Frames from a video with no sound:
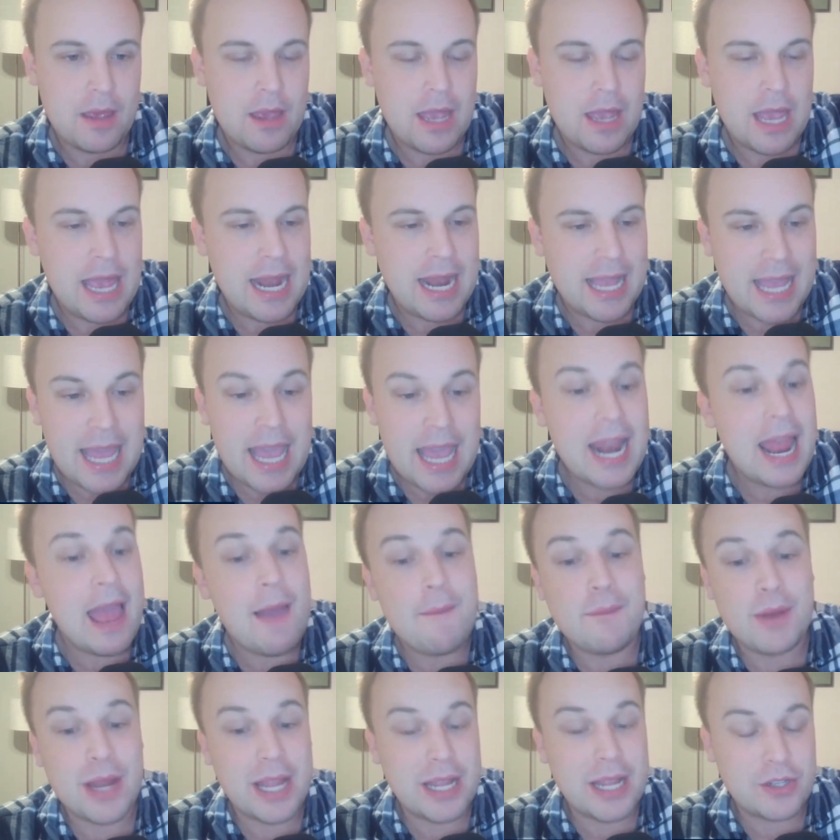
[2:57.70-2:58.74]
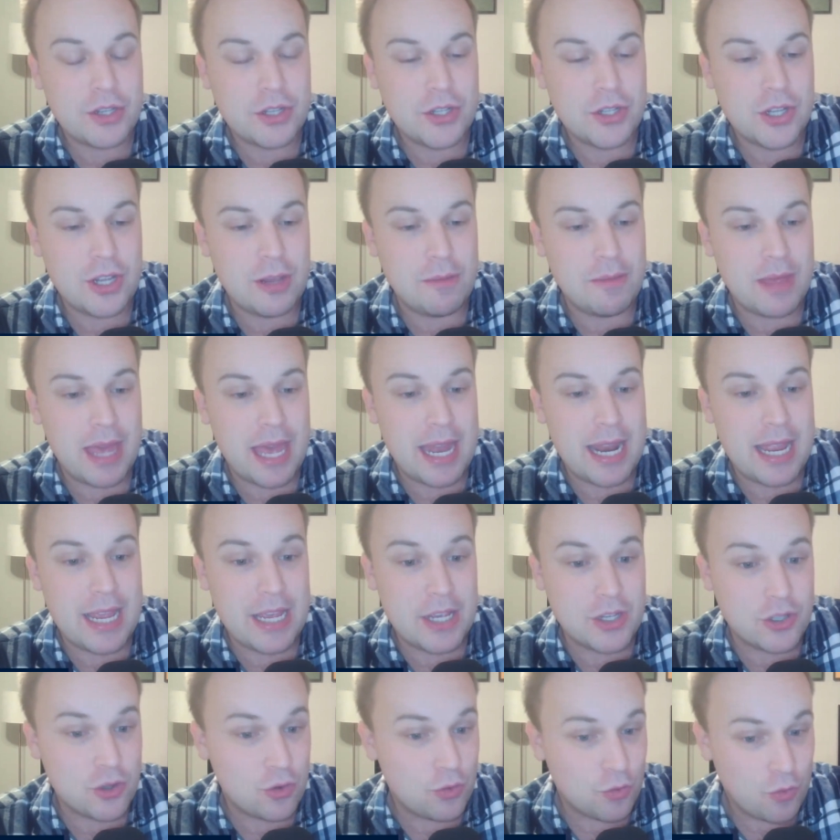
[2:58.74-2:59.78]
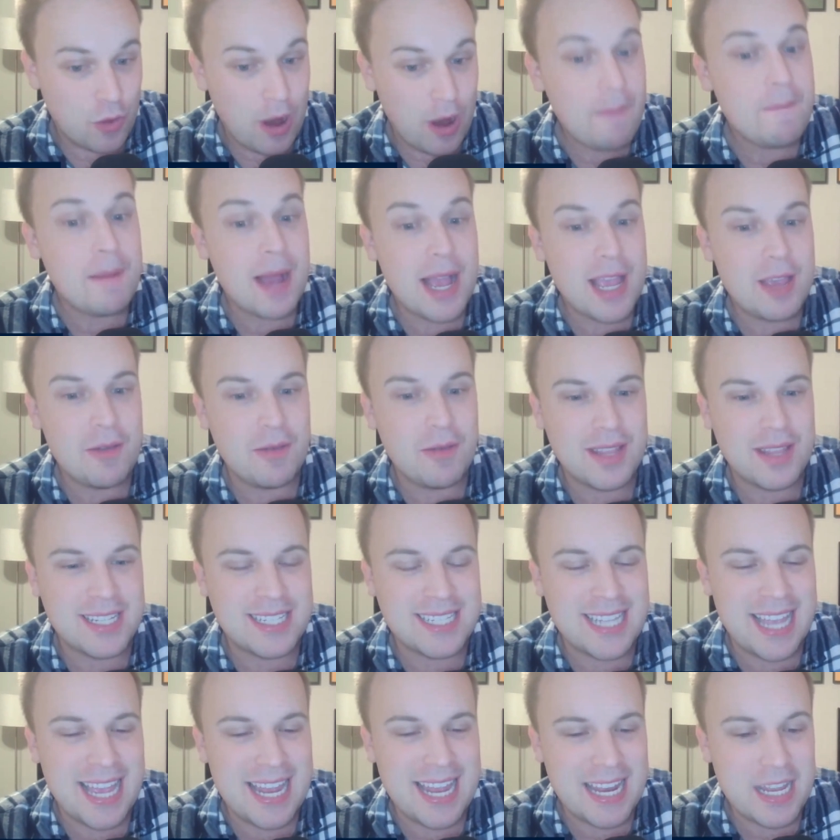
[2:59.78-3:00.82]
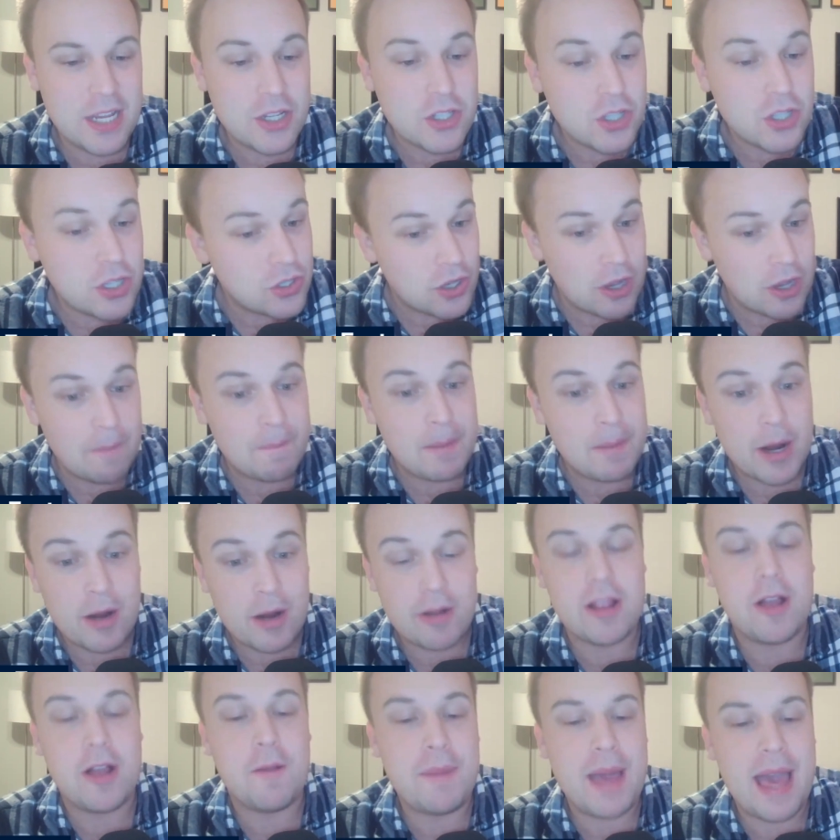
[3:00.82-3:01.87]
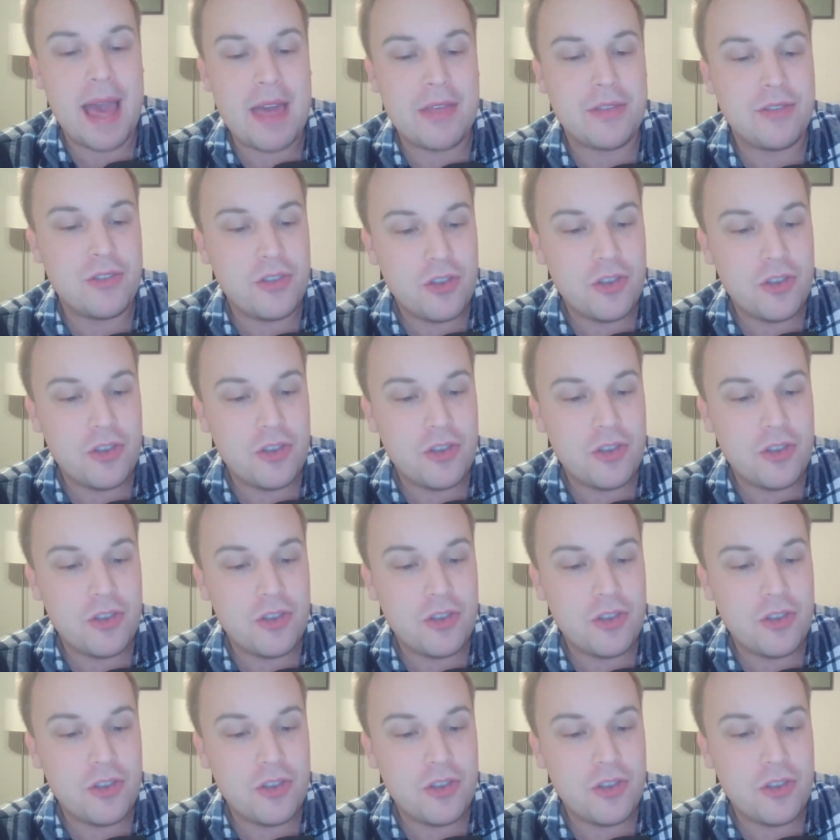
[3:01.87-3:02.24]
And it can't happen against a team that is right by you in the standings, is on a parallel path to